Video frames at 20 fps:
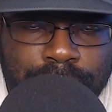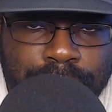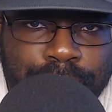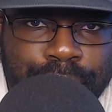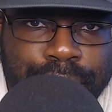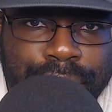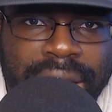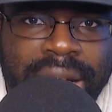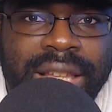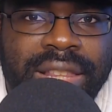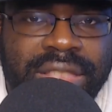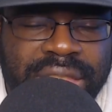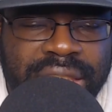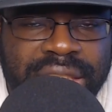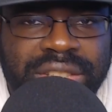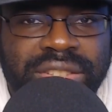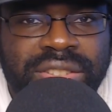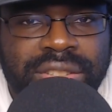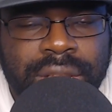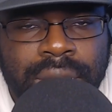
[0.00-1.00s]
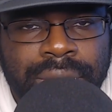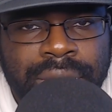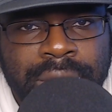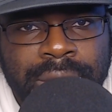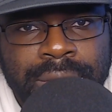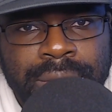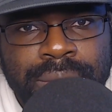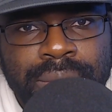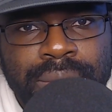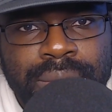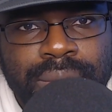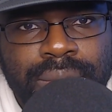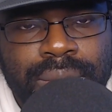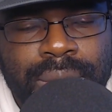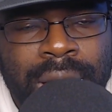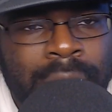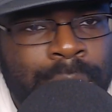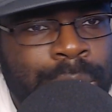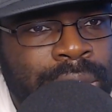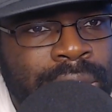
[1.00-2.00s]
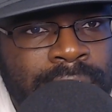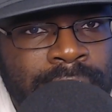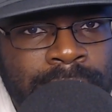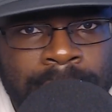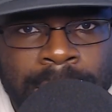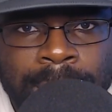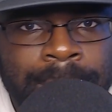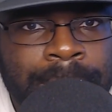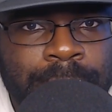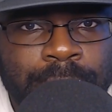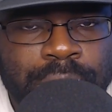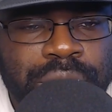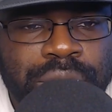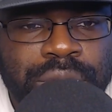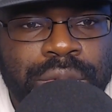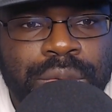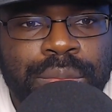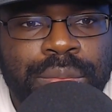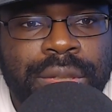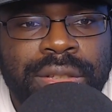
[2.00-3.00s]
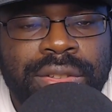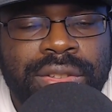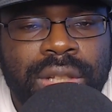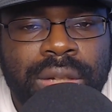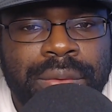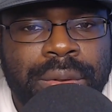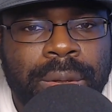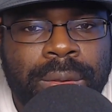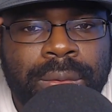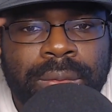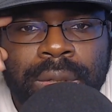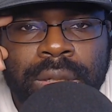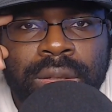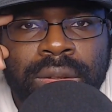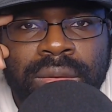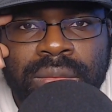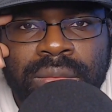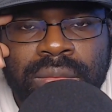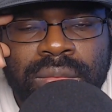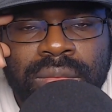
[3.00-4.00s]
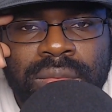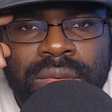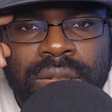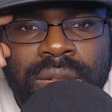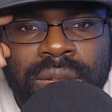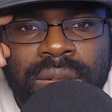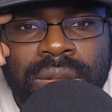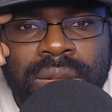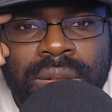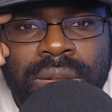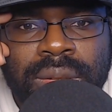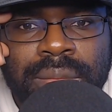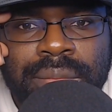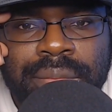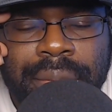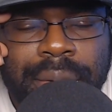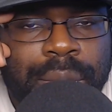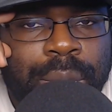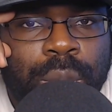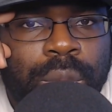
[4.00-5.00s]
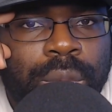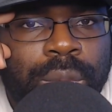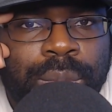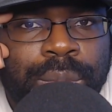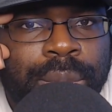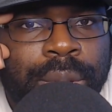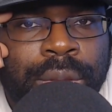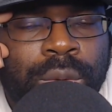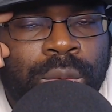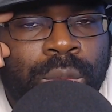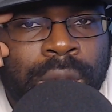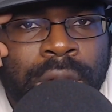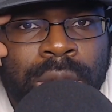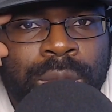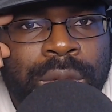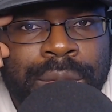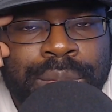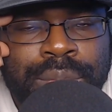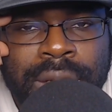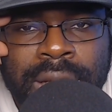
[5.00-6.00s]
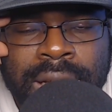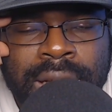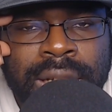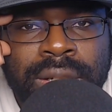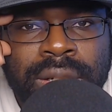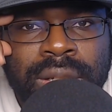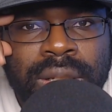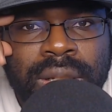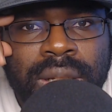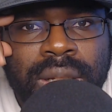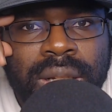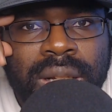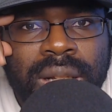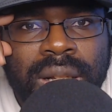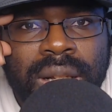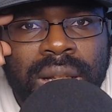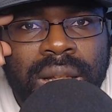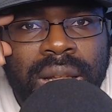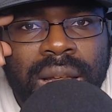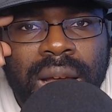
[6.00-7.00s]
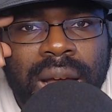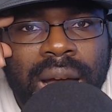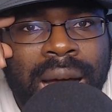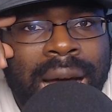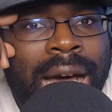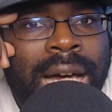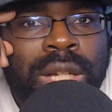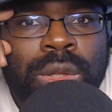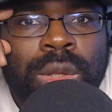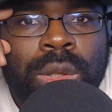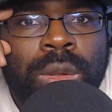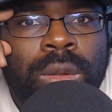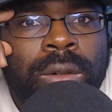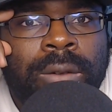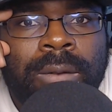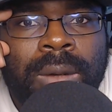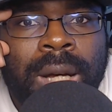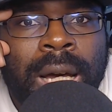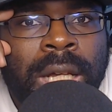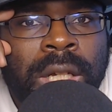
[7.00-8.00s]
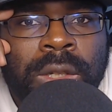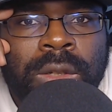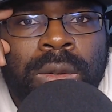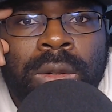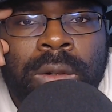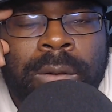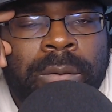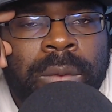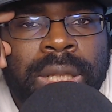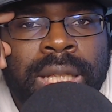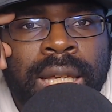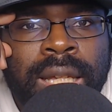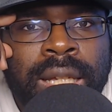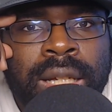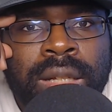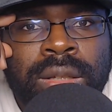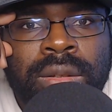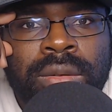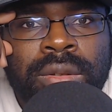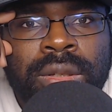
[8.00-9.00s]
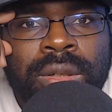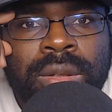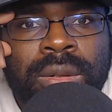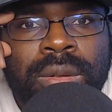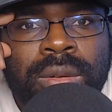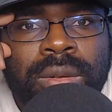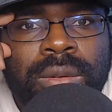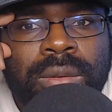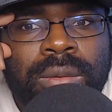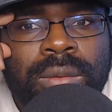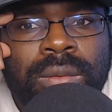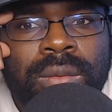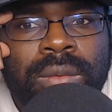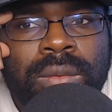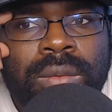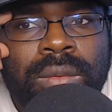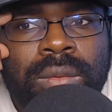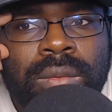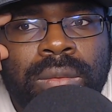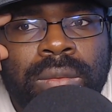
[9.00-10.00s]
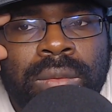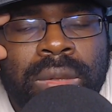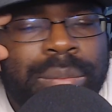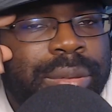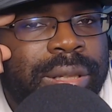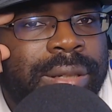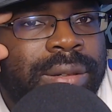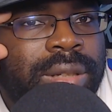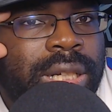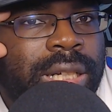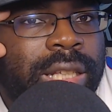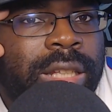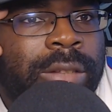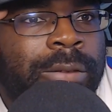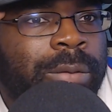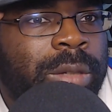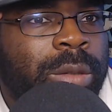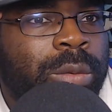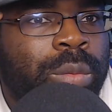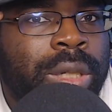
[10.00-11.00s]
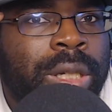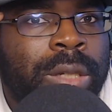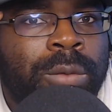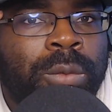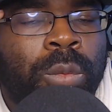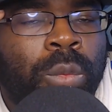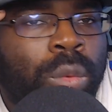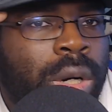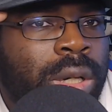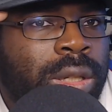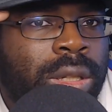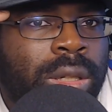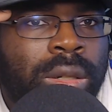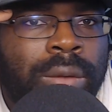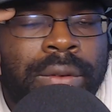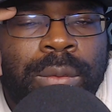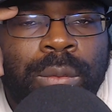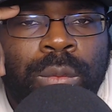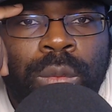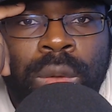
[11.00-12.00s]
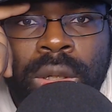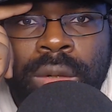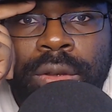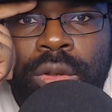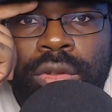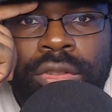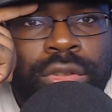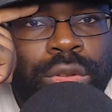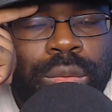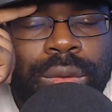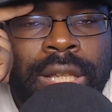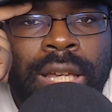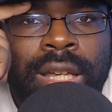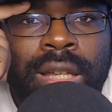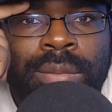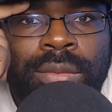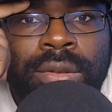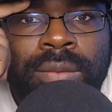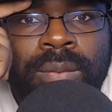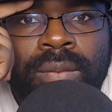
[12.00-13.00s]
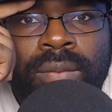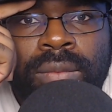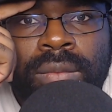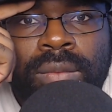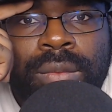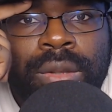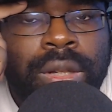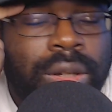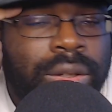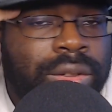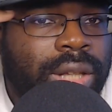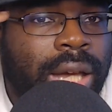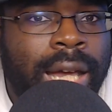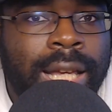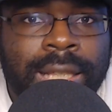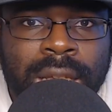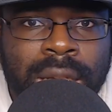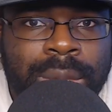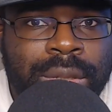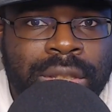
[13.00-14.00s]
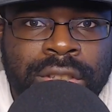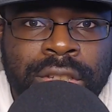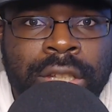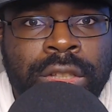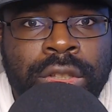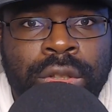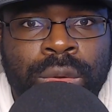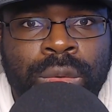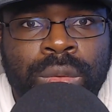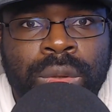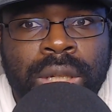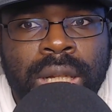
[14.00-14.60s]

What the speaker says: by Thanksgiving. I would love for us to be 7-3. But the way we played, I don't know if we can. We'd be lucky if we win one of those two games, because I guarantee you,